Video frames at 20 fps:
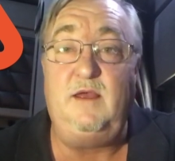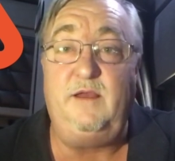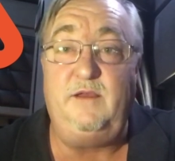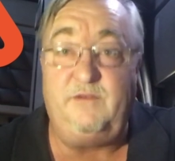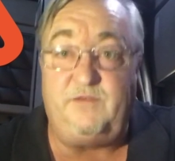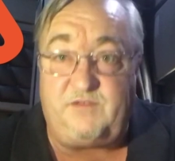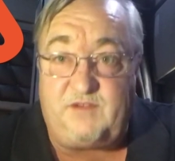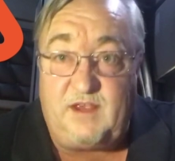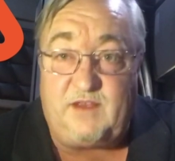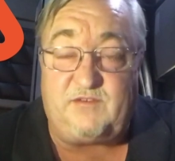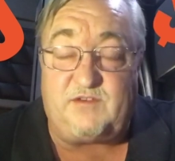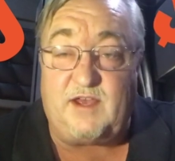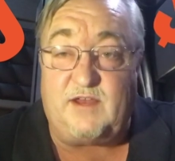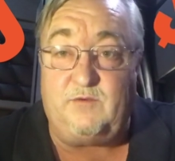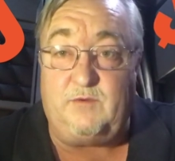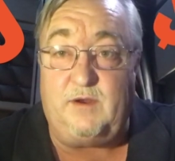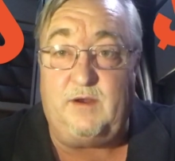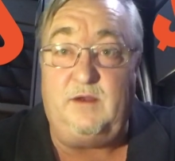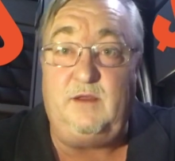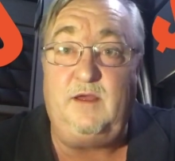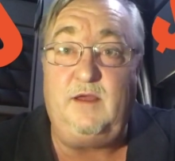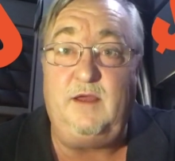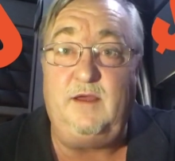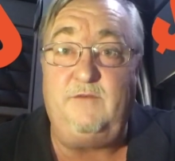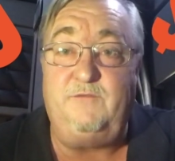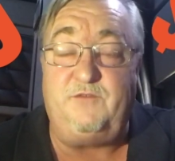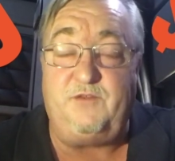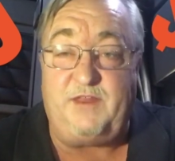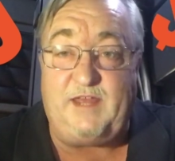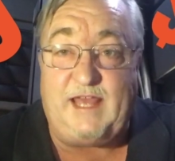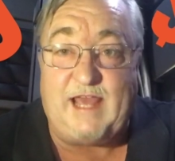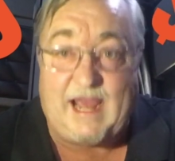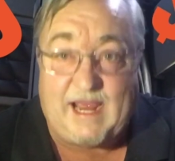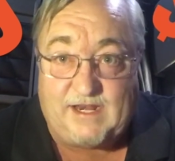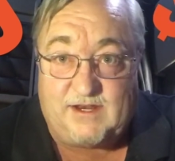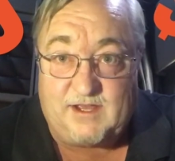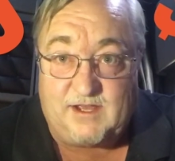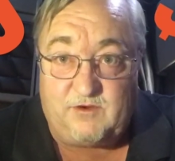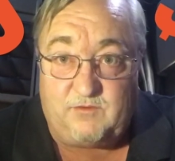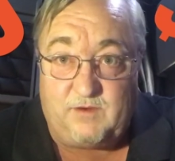$600 for the
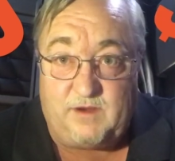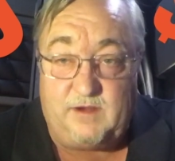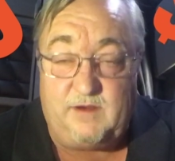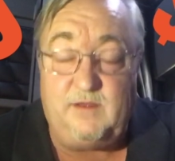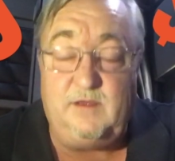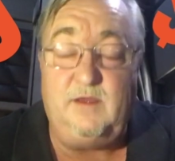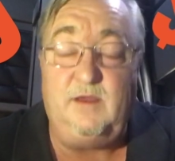800.